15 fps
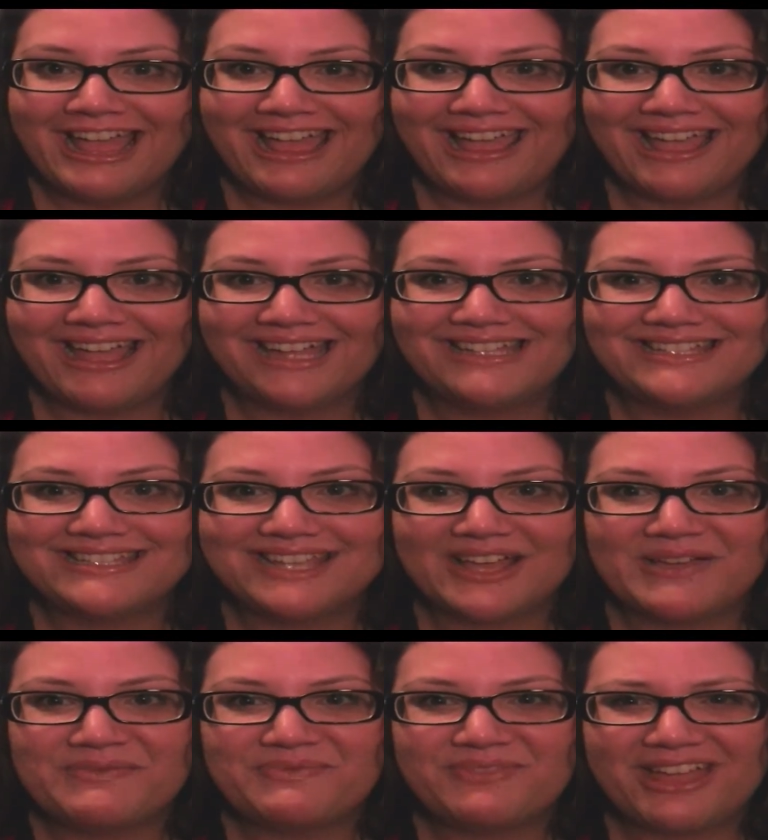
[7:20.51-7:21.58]
And
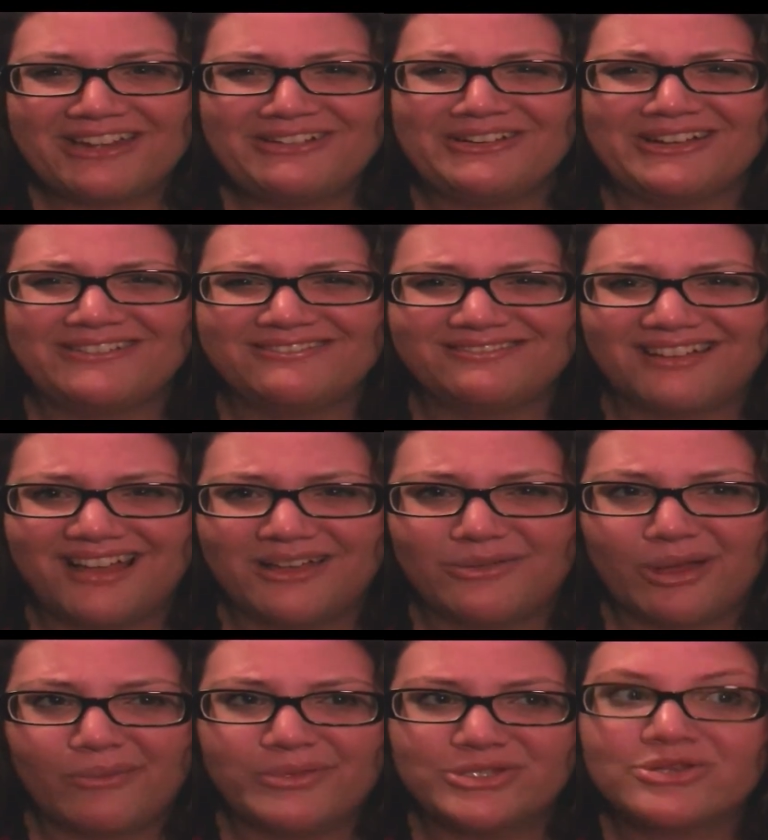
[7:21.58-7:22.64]
um, I don't know, I,
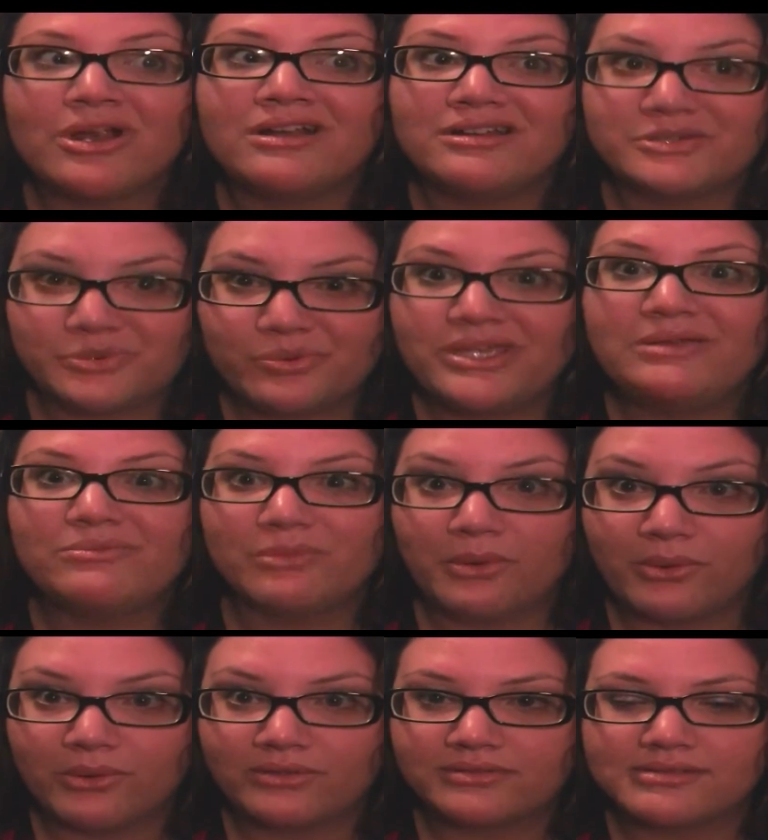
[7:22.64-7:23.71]
I've been trying to tweet
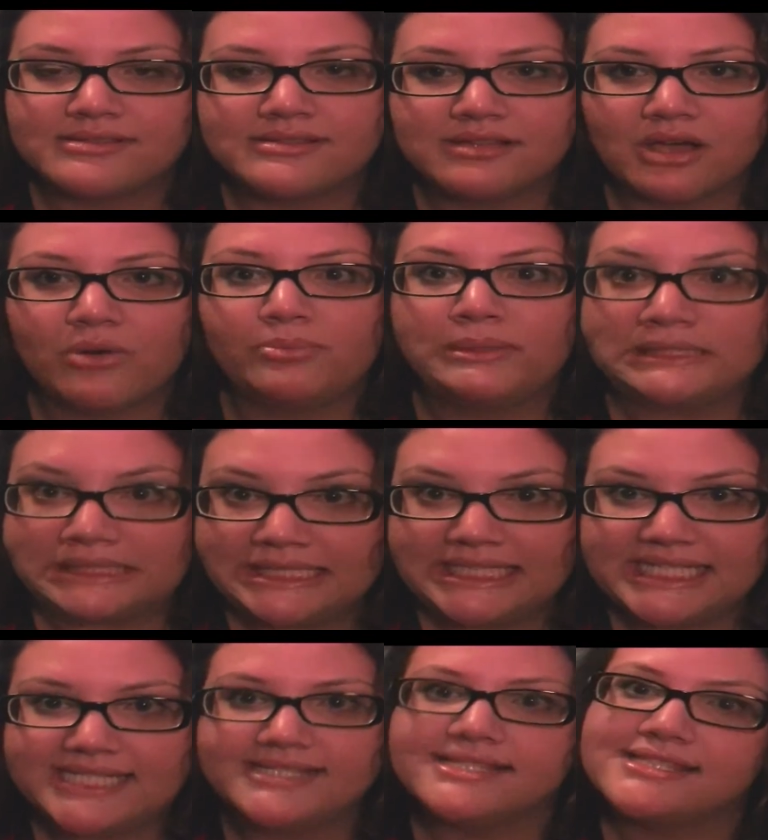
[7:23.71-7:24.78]
more. So
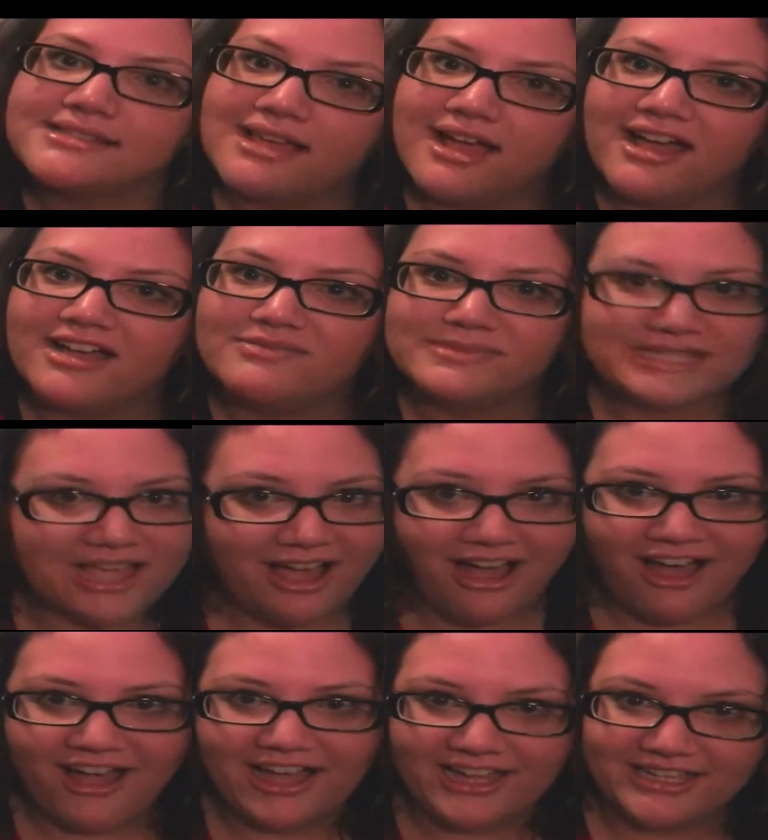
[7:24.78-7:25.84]
please um, say
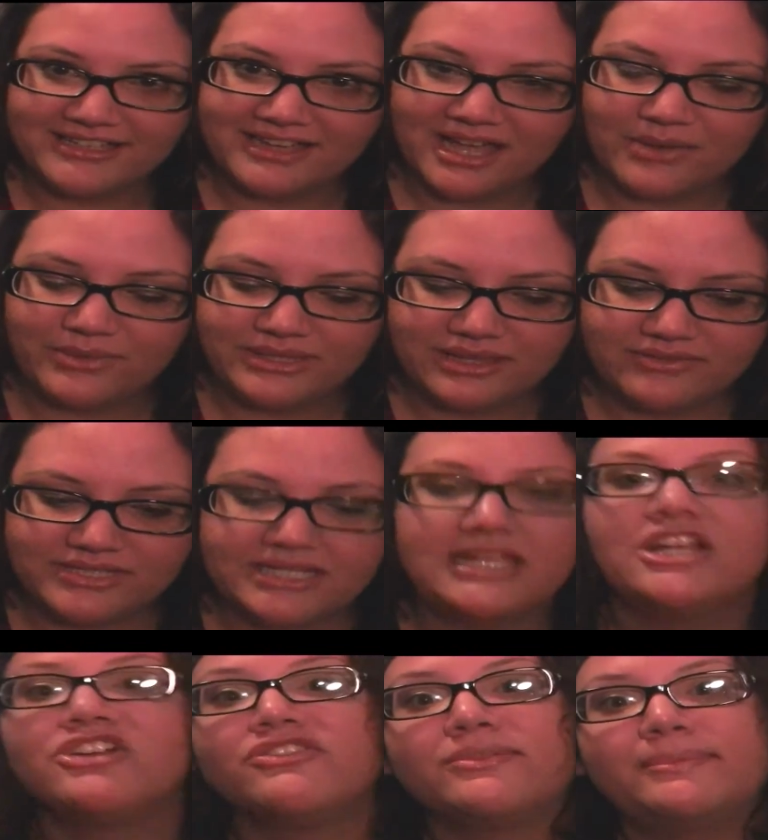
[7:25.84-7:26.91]
hi. I would love to
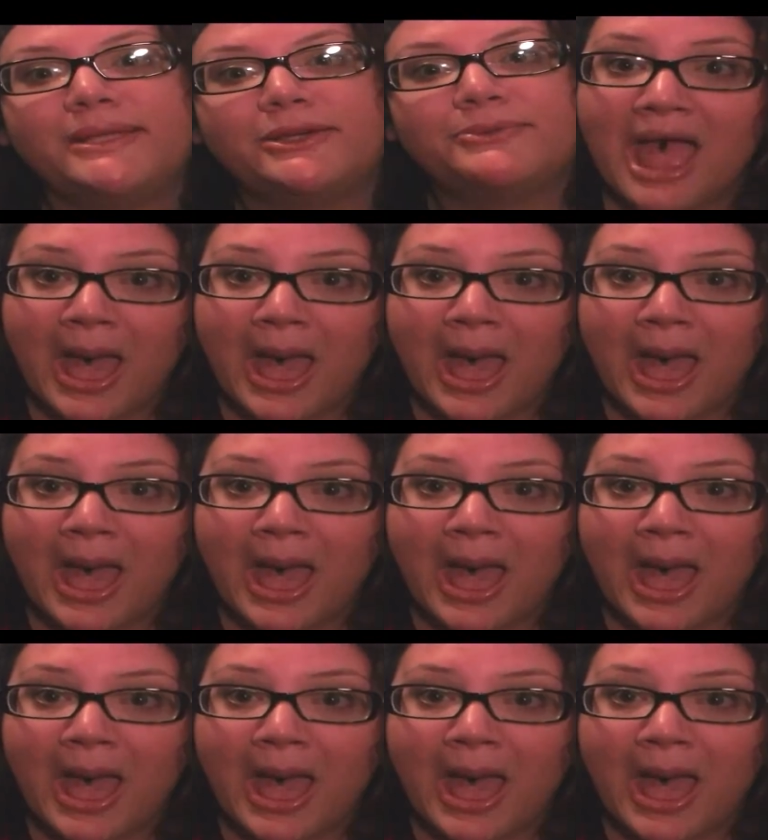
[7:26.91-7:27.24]
hear from you.